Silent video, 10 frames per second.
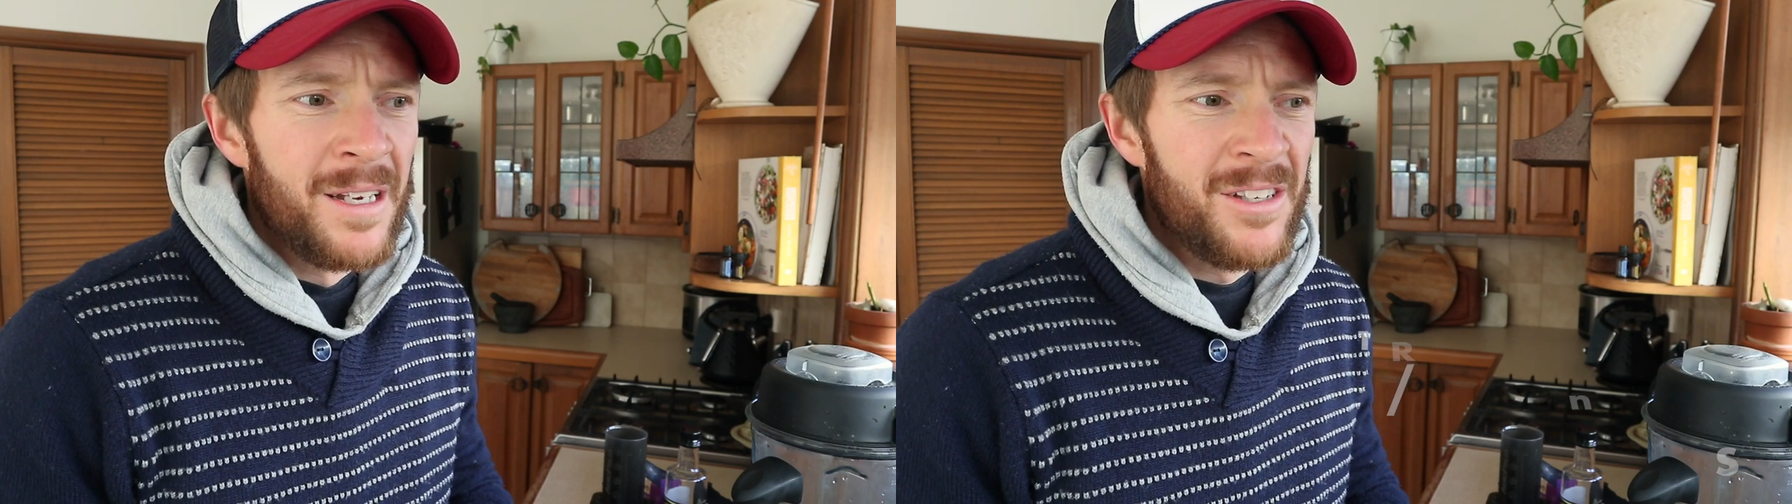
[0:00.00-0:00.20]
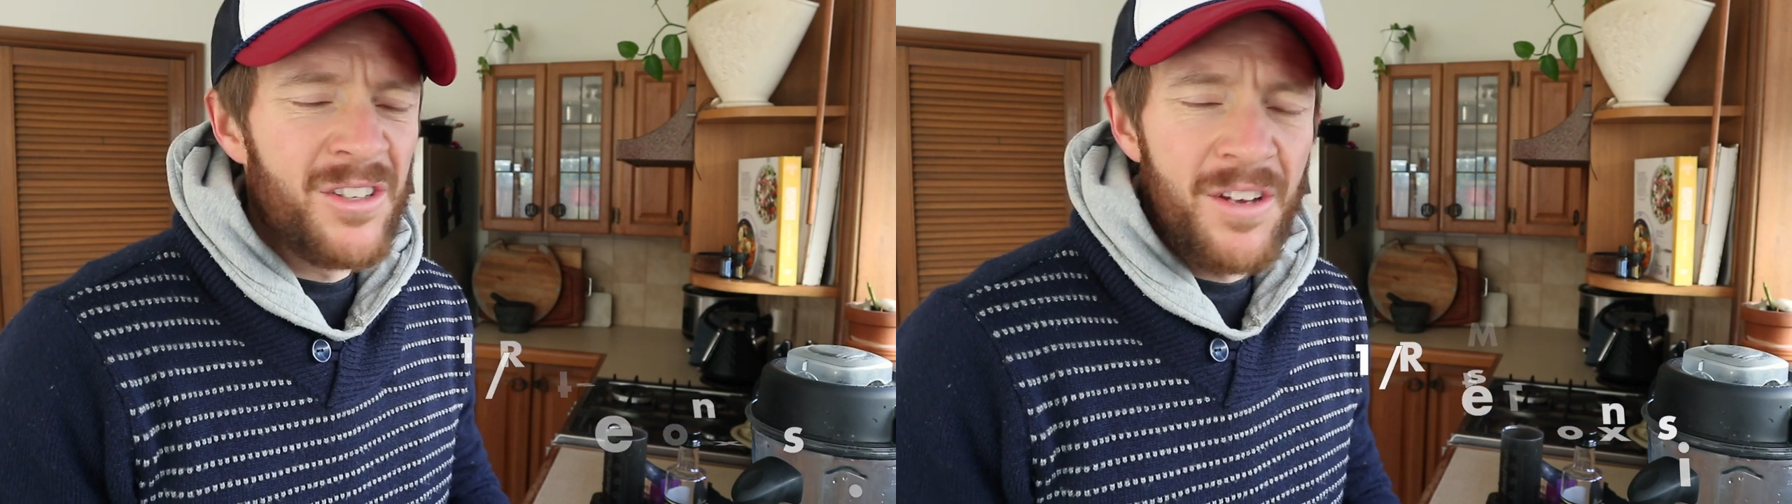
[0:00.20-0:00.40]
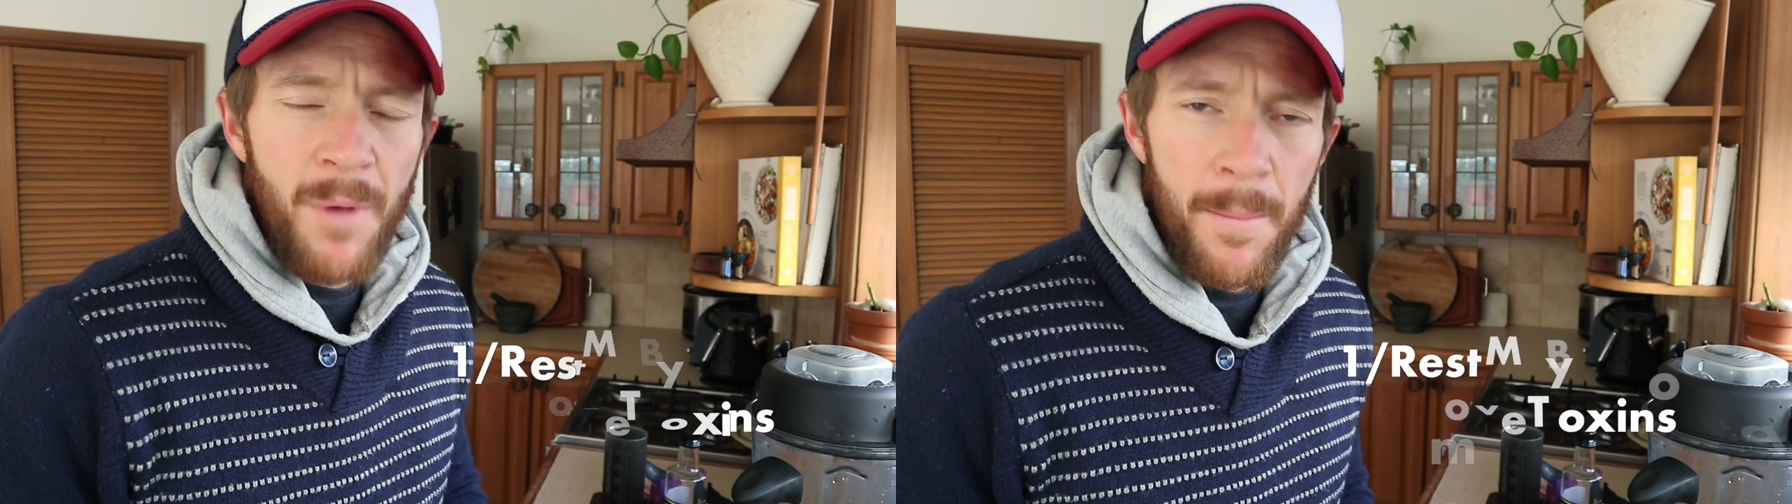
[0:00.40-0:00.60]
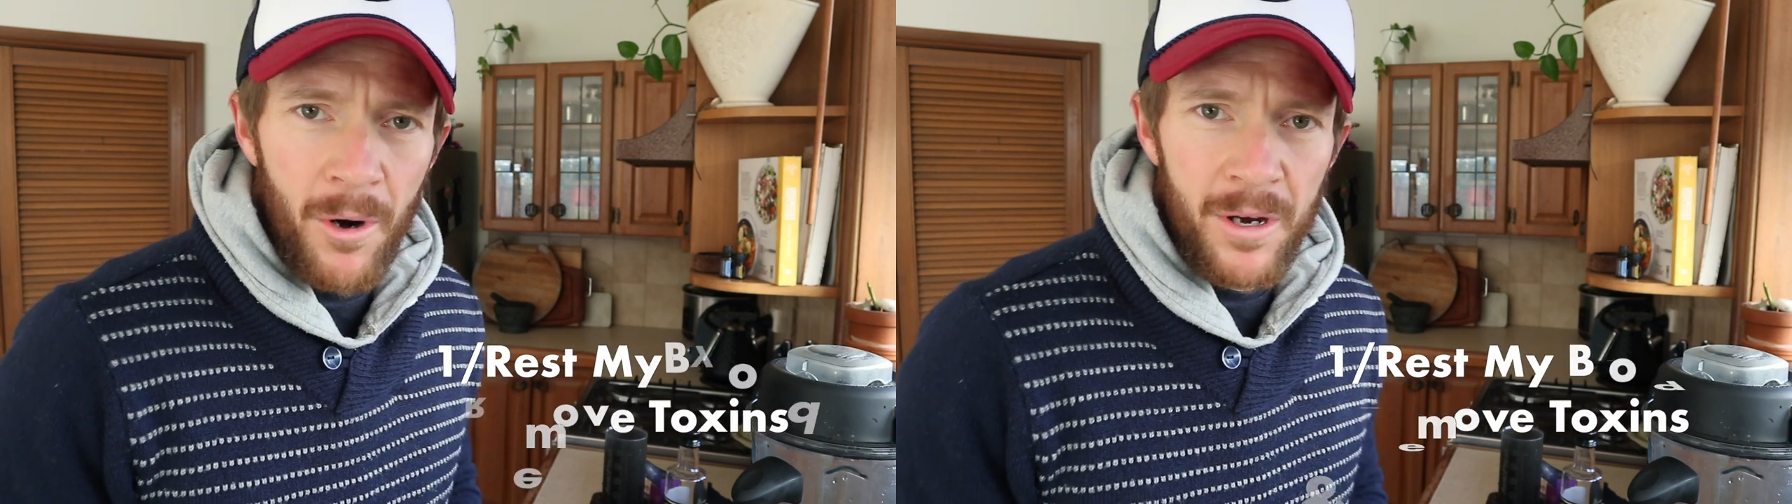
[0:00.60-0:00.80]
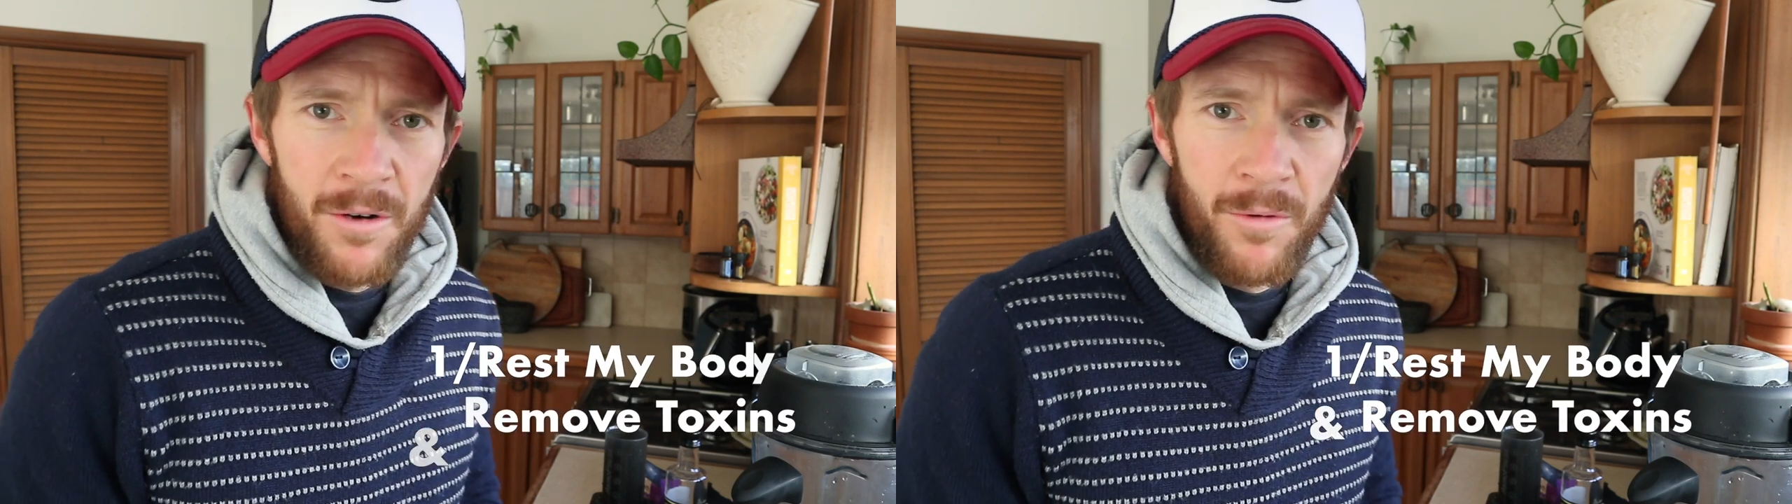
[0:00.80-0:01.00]
just give my
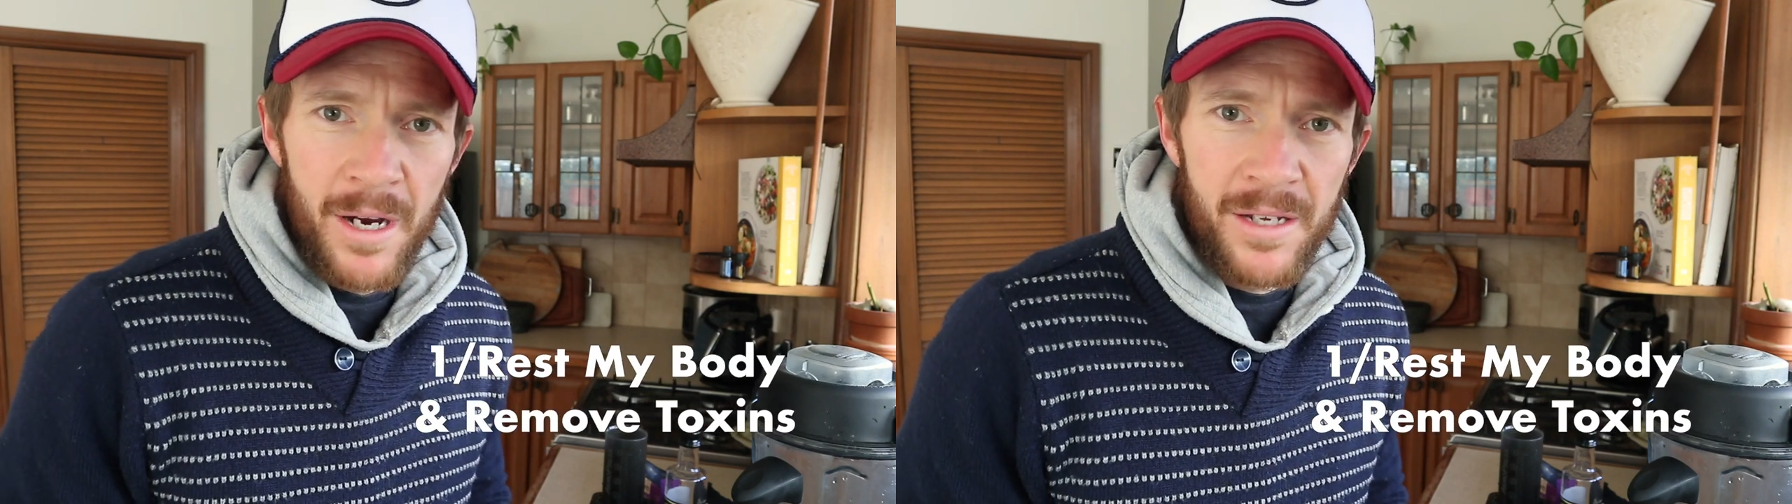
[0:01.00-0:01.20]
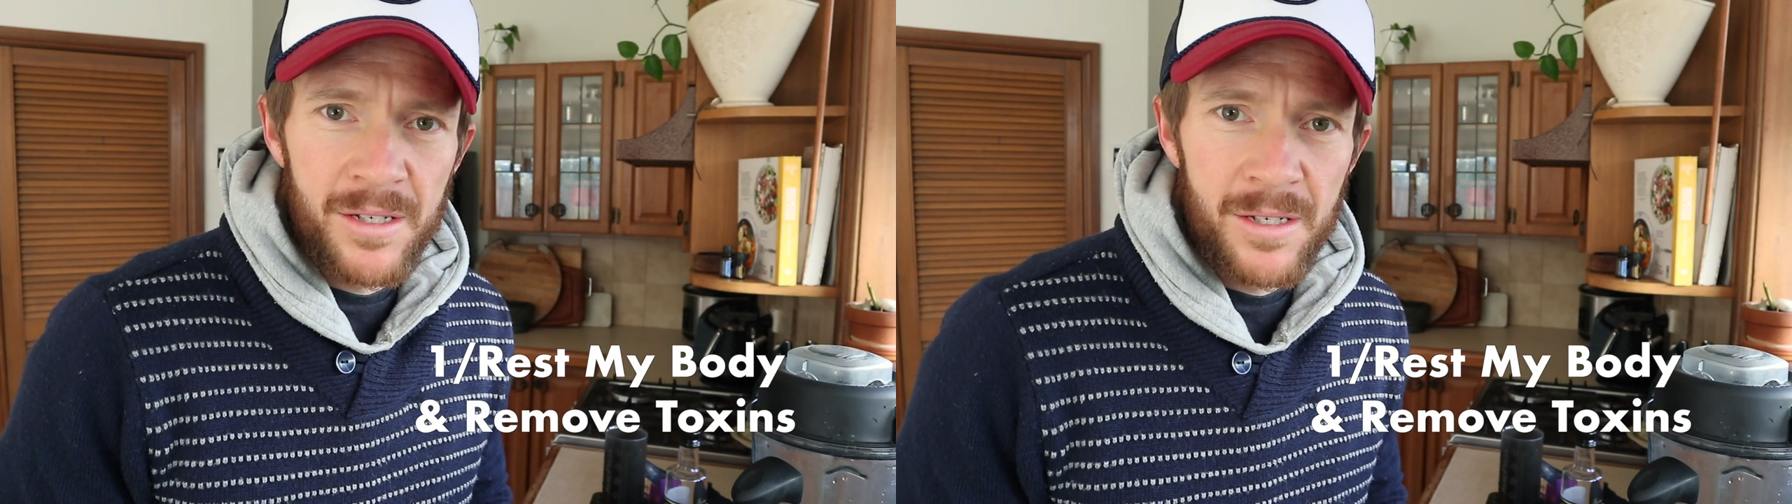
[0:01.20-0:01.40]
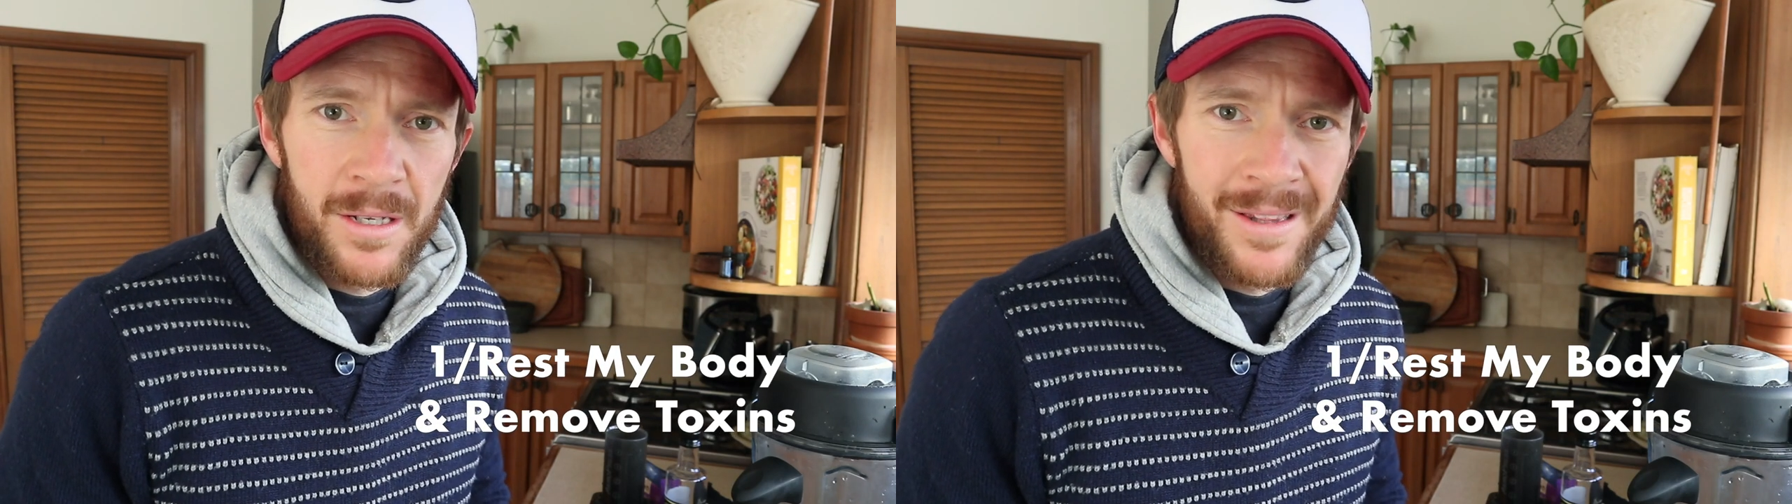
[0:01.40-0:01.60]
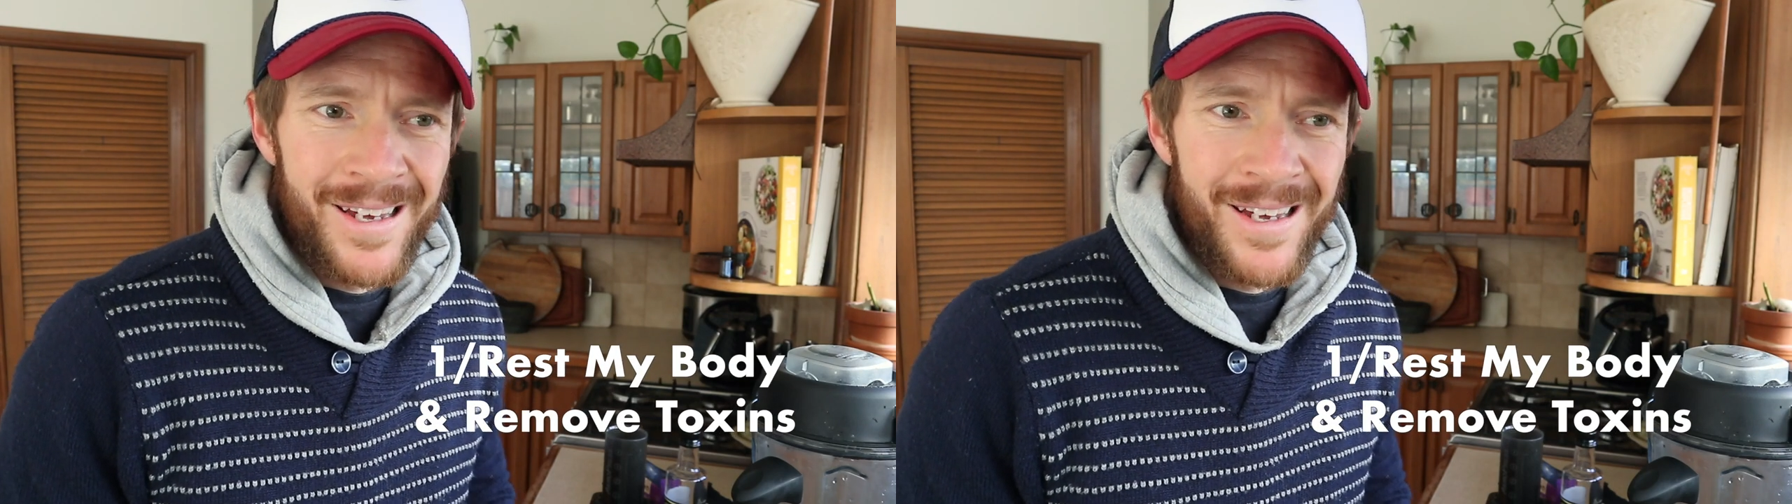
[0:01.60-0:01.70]
body a rest.